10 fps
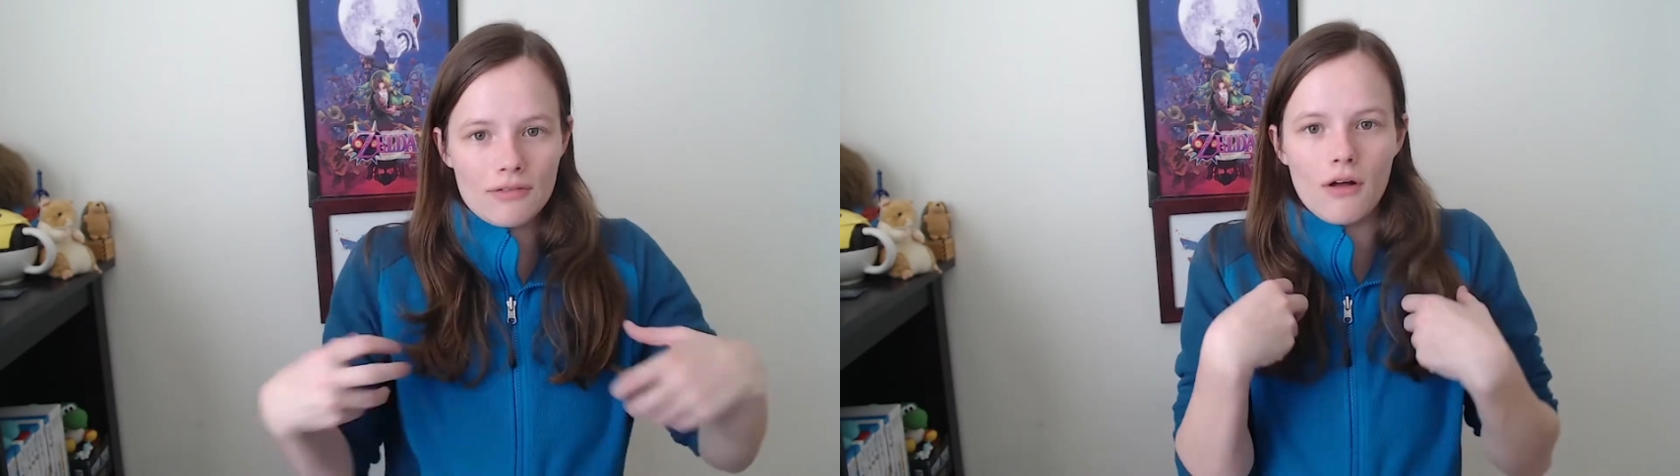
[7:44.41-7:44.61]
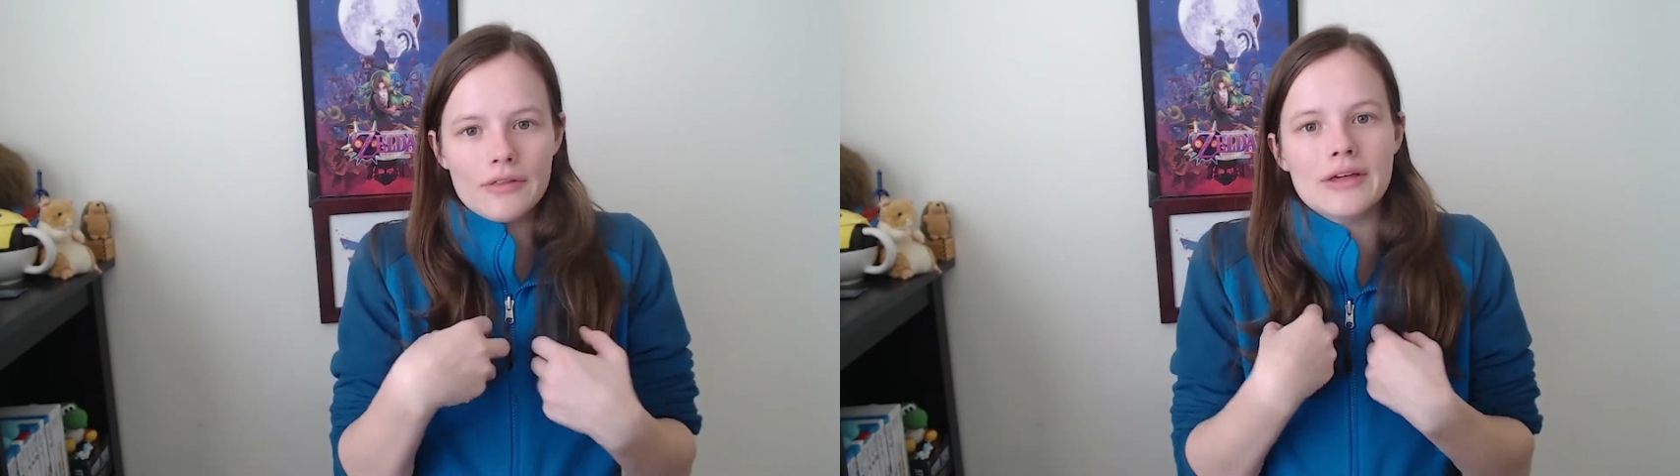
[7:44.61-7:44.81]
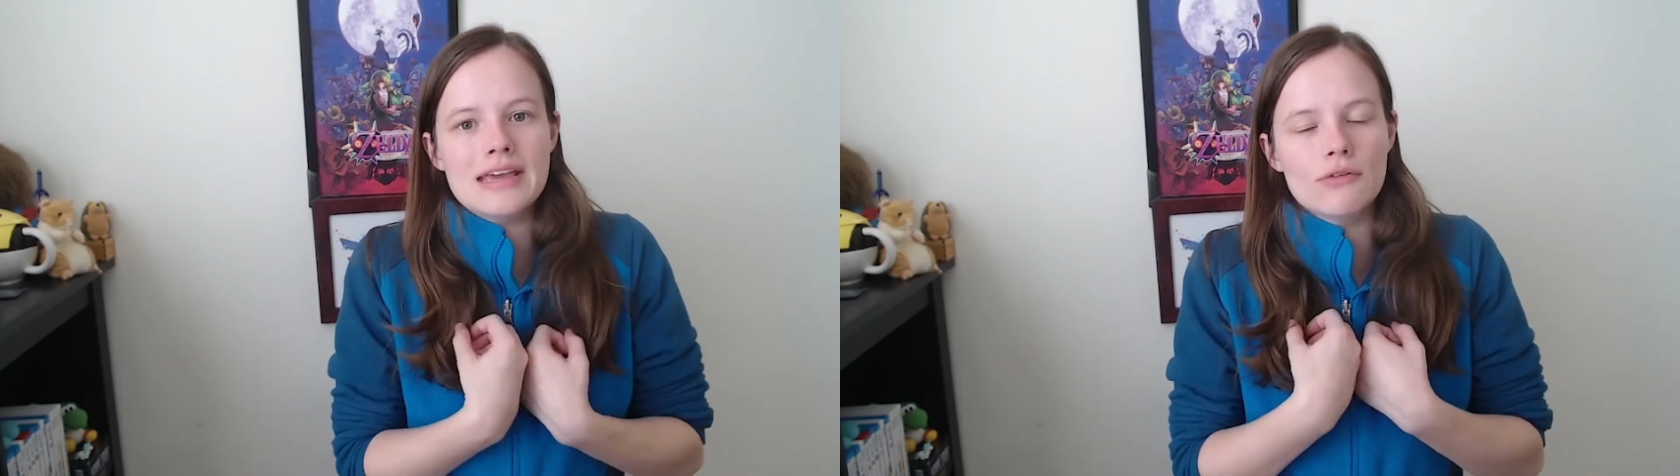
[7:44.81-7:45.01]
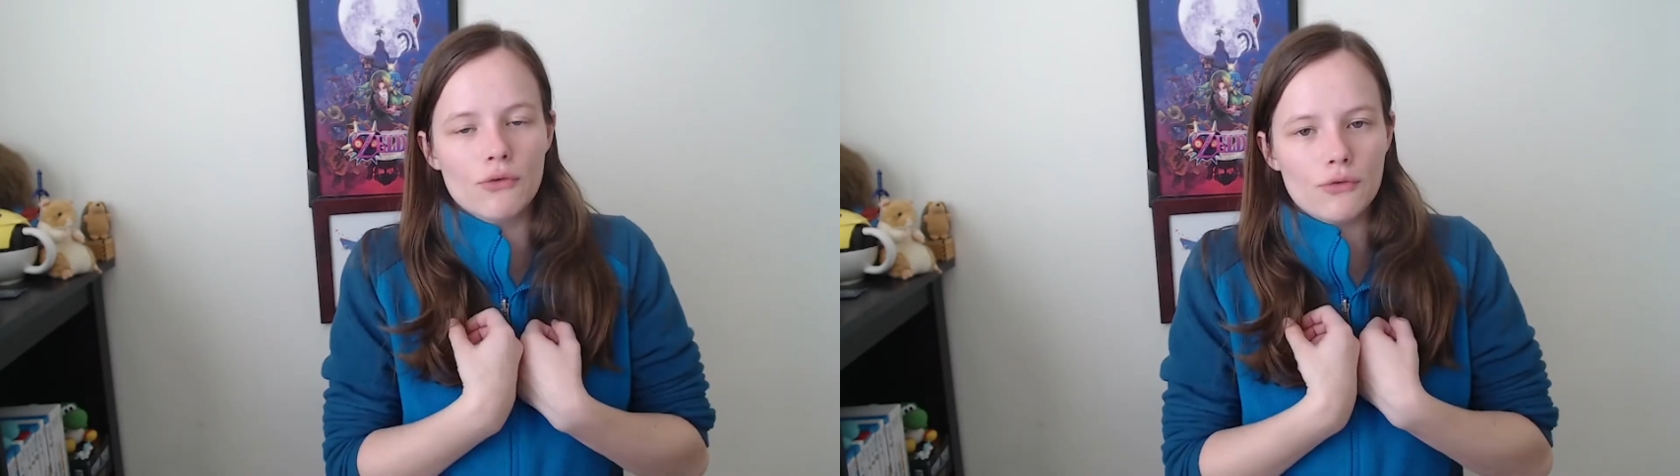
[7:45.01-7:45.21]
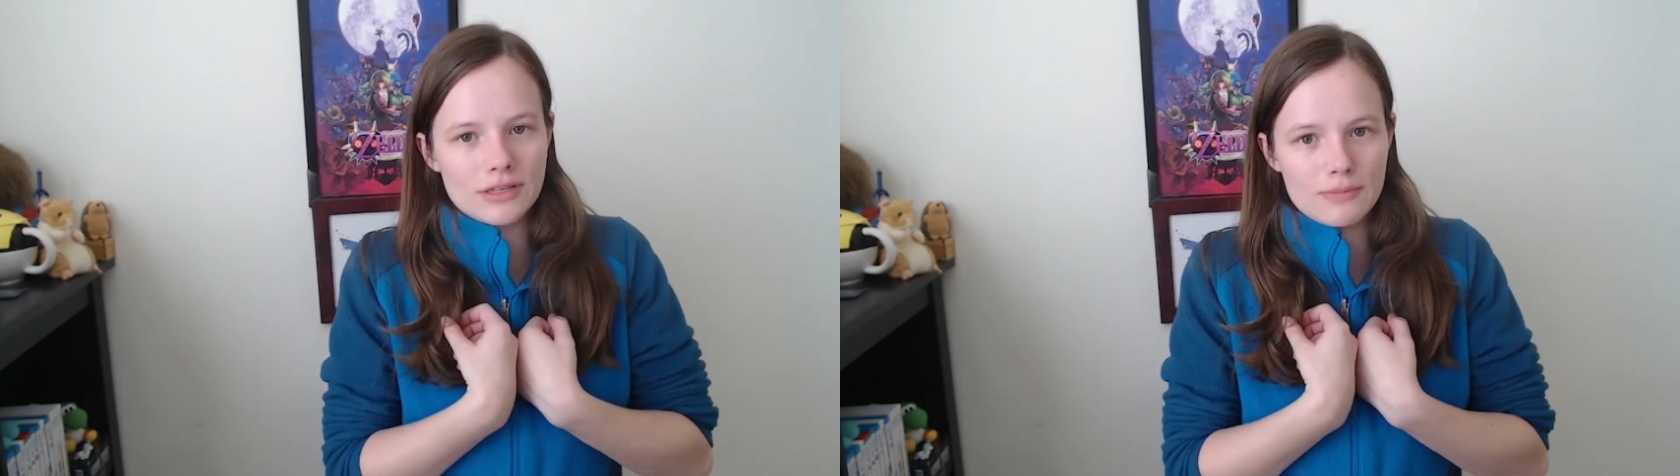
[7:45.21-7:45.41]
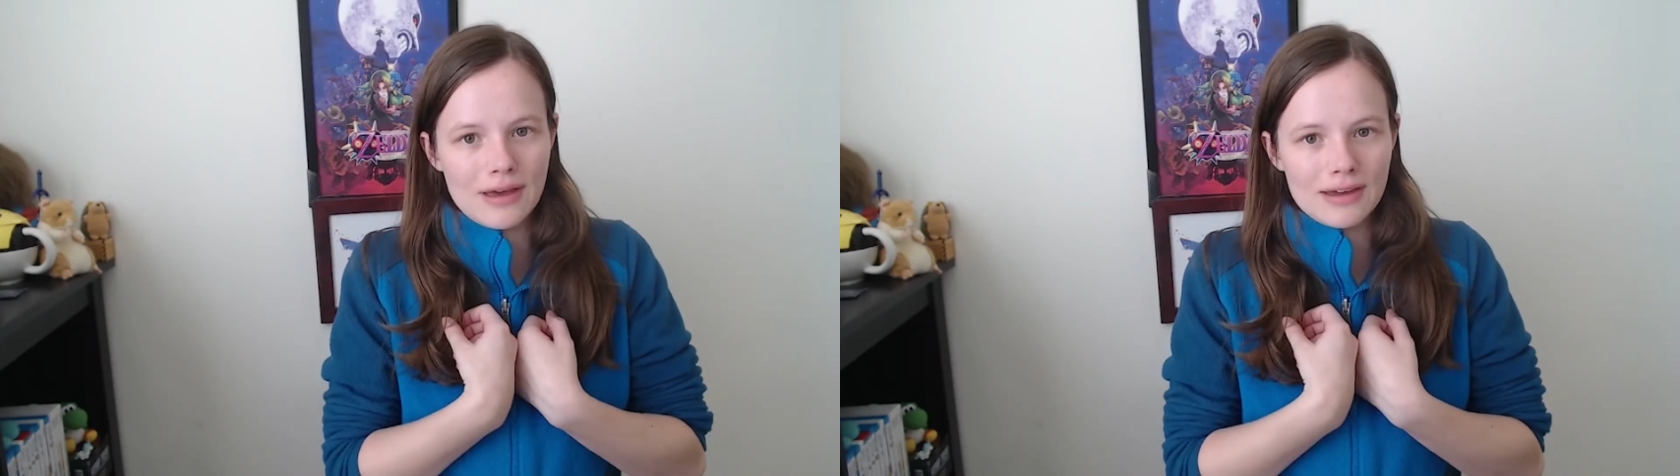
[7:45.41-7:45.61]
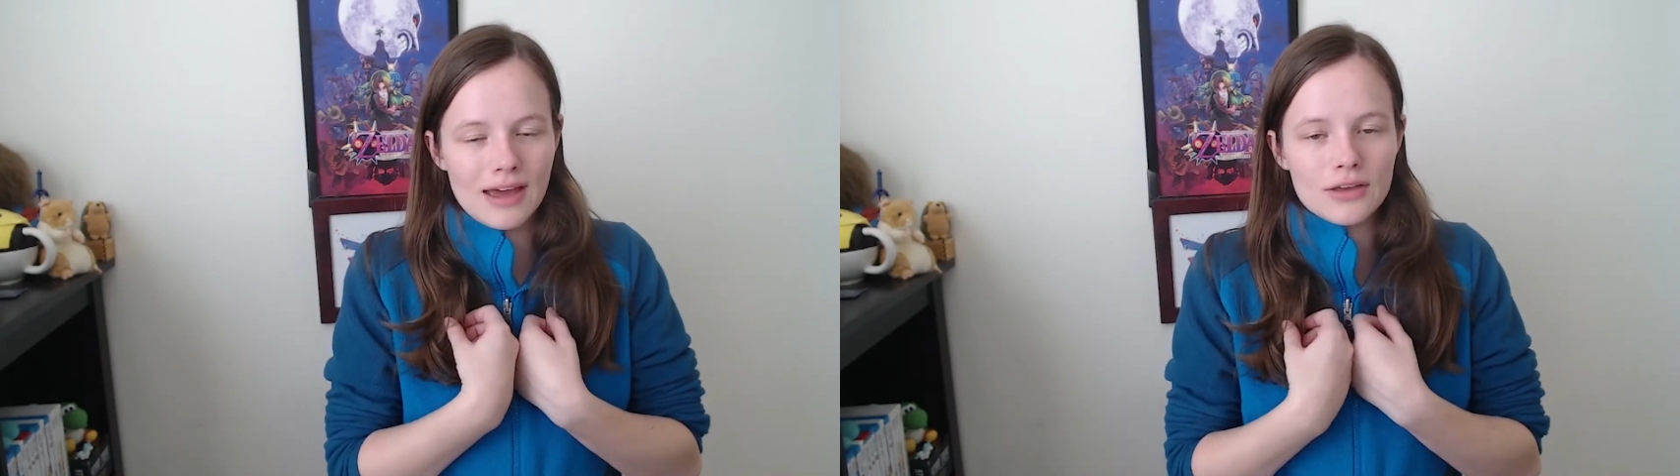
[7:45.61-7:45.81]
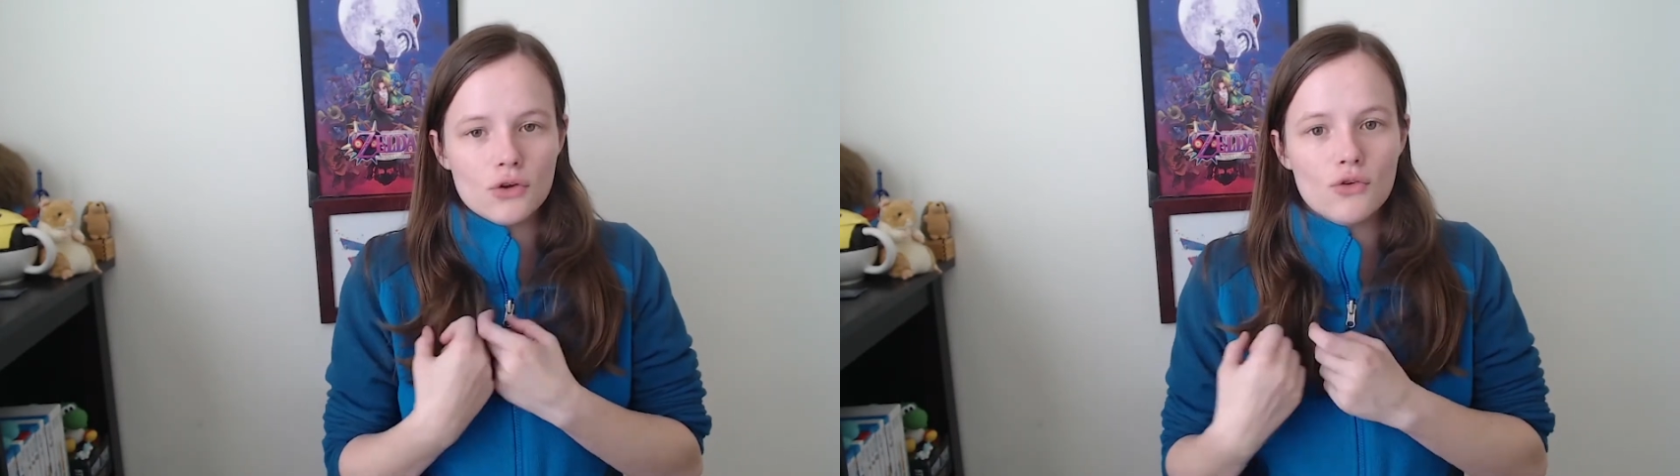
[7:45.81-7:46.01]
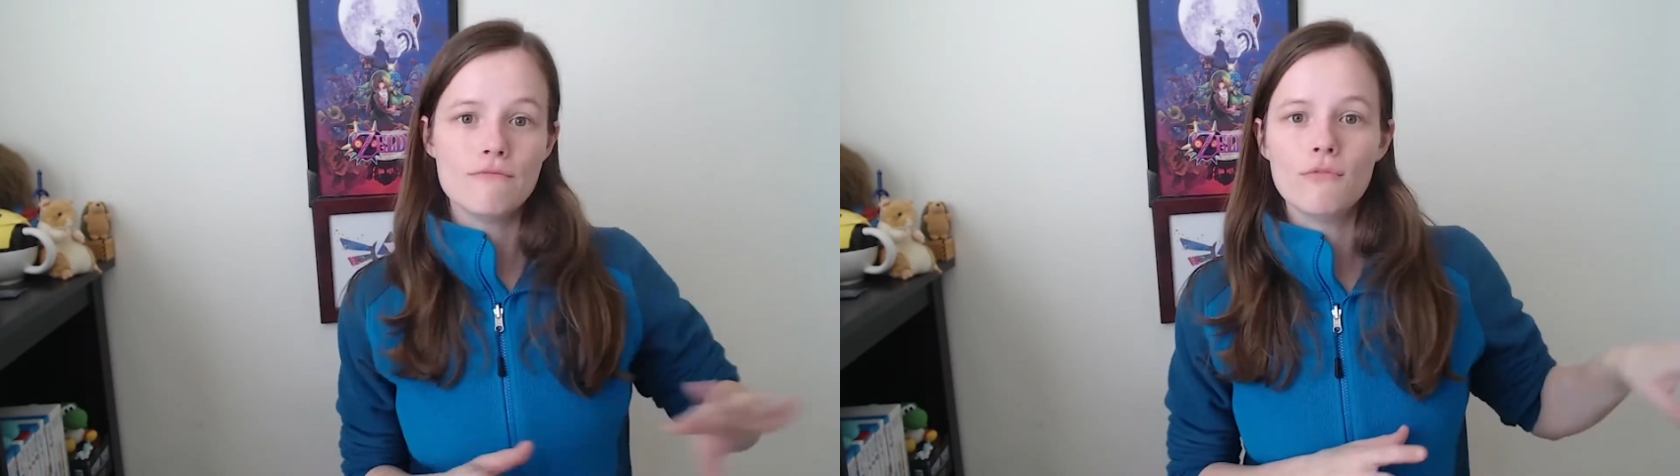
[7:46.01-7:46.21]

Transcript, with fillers: all that heat reflected back at you